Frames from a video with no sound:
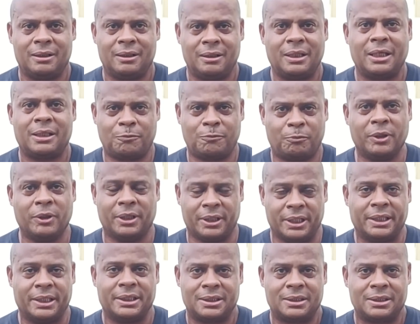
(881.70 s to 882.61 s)

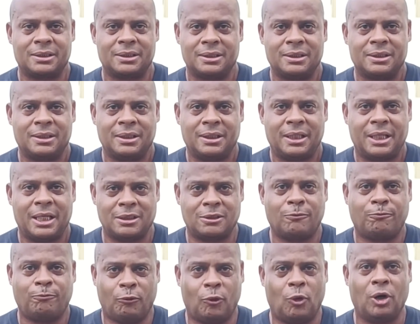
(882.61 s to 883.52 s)
experience as
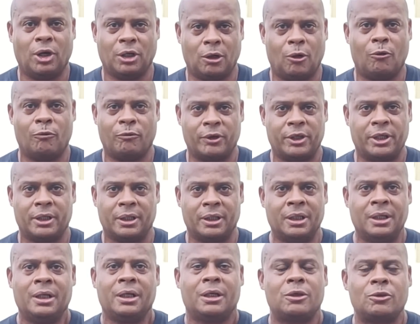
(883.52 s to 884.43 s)
a foreigner over here.
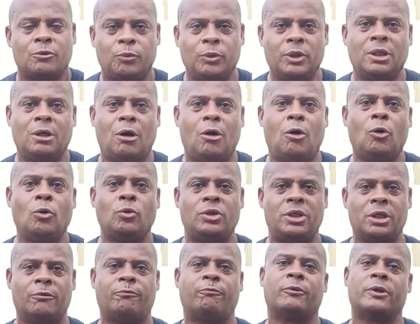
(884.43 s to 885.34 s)
Because we're in a whole
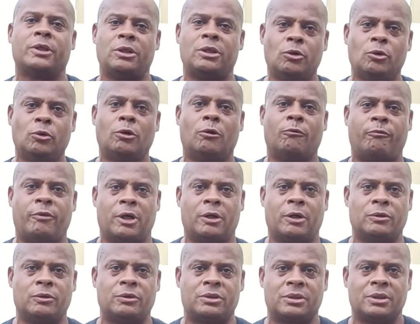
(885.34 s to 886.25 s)
different
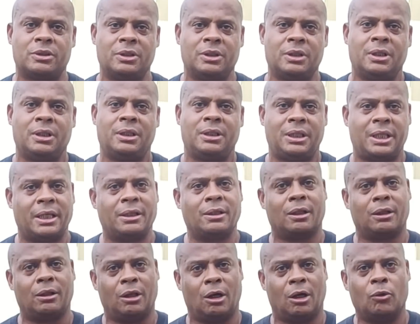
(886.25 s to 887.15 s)
universe than
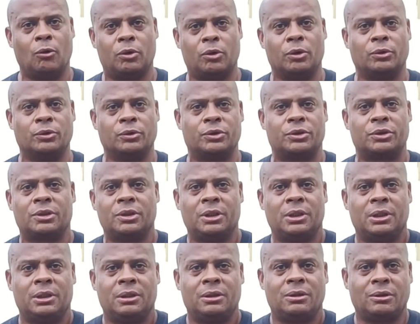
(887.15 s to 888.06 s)
the locals.
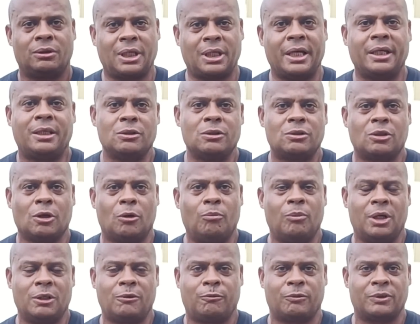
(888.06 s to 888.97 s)
So thank you so
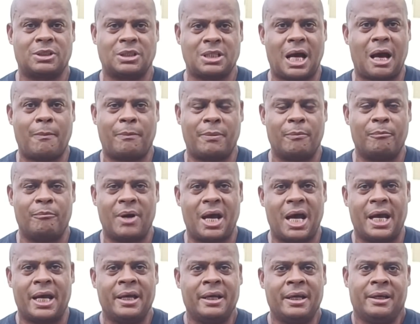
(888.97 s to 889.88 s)
much for stopping
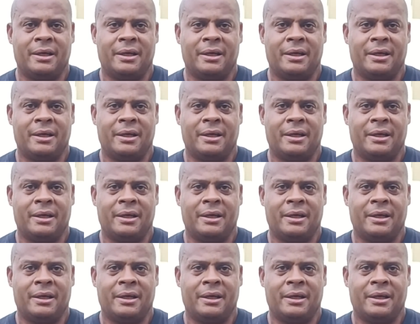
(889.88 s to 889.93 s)
by